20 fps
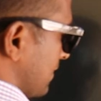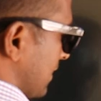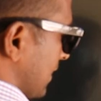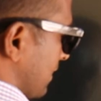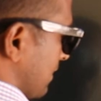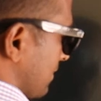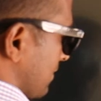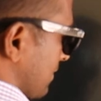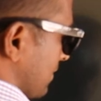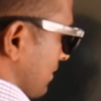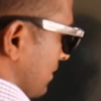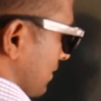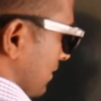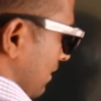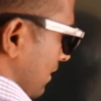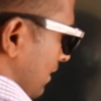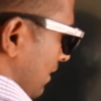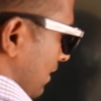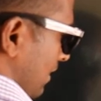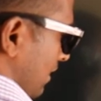6.
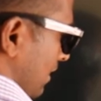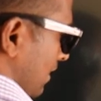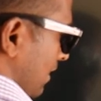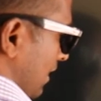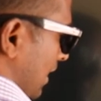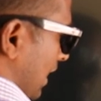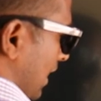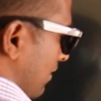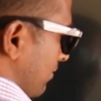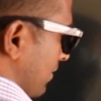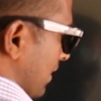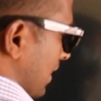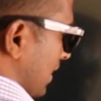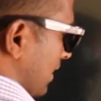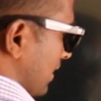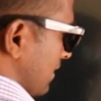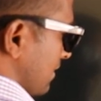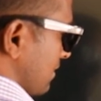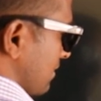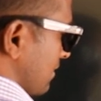After
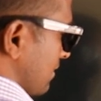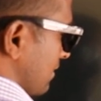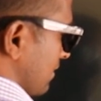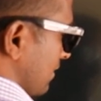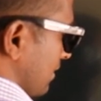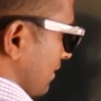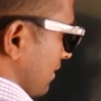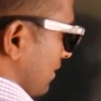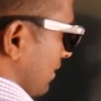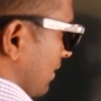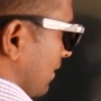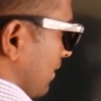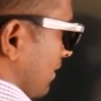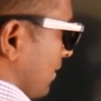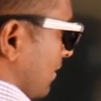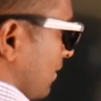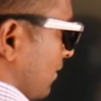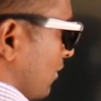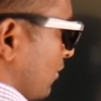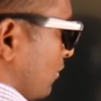this,
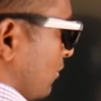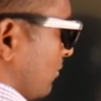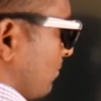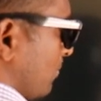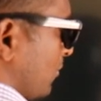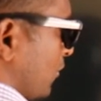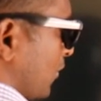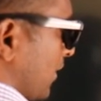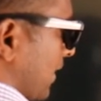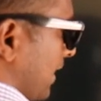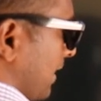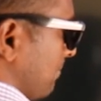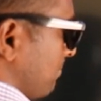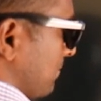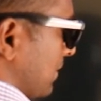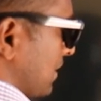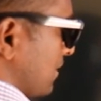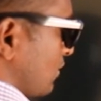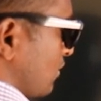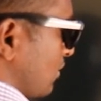no more
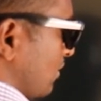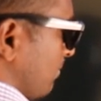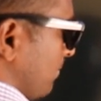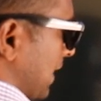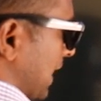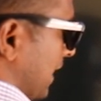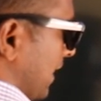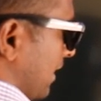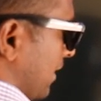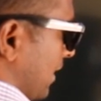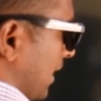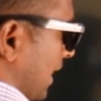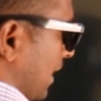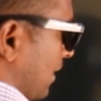numbers to bring it